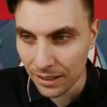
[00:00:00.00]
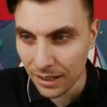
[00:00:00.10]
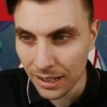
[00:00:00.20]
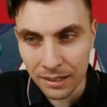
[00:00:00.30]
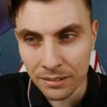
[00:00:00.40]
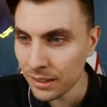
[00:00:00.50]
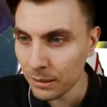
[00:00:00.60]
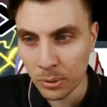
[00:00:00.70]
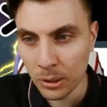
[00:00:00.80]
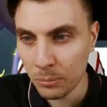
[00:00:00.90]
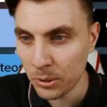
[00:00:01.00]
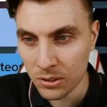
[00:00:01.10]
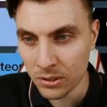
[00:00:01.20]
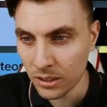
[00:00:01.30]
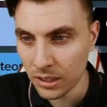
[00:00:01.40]
I don't think bullet punch
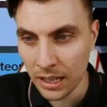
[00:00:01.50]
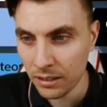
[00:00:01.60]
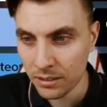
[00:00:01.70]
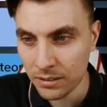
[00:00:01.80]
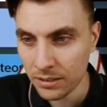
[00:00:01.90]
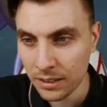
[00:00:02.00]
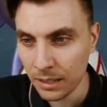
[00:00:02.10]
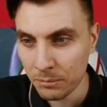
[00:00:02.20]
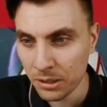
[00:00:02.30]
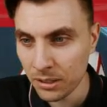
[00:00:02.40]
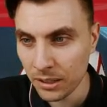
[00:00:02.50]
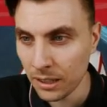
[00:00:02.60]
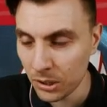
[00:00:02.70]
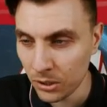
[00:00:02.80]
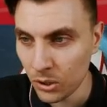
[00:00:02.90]
is going to get us. I'm going to I'm
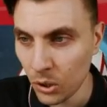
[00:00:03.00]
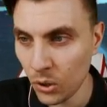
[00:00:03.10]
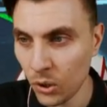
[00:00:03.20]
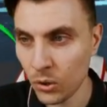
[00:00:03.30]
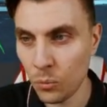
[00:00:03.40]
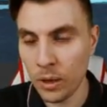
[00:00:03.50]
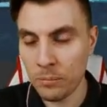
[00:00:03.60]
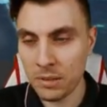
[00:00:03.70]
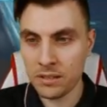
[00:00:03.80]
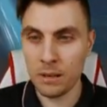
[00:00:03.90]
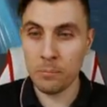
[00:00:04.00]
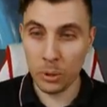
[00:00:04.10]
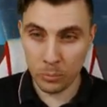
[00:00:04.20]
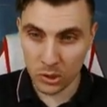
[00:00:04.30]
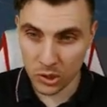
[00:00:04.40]
going to go on a whim and say bullet
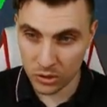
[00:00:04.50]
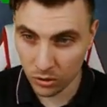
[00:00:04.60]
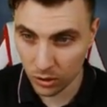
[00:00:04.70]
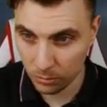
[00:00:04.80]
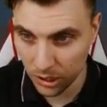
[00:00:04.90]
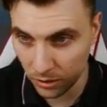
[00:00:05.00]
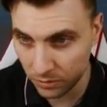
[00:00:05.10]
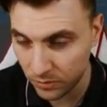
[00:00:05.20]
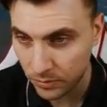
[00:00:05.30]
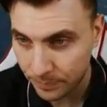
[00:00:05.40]
punch is not going to be enough.